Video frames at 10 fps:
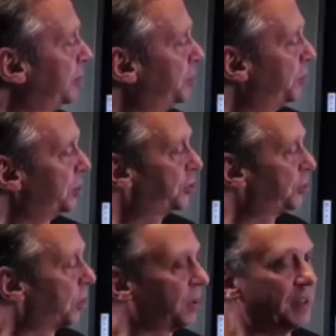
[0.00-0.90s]
to
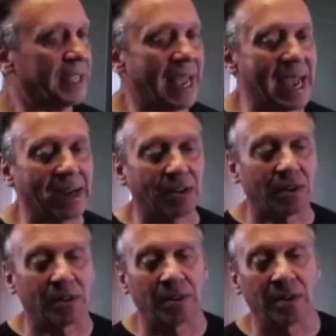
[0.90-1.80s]
restore the
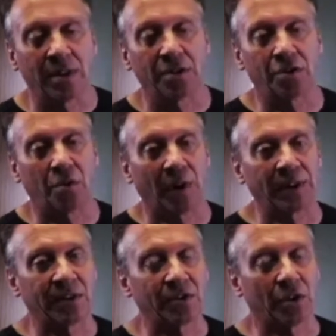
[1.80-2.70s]
ankle
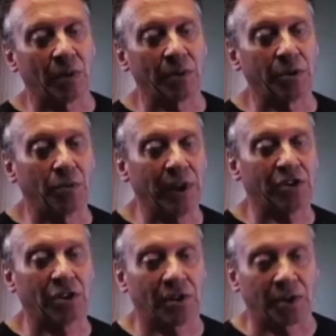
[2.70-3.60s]
joint so that when you
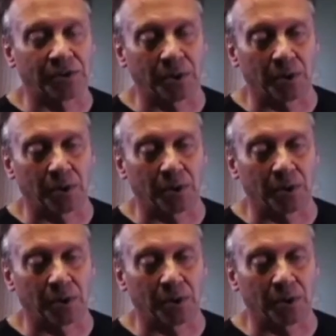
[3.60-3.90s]
reach adulthood,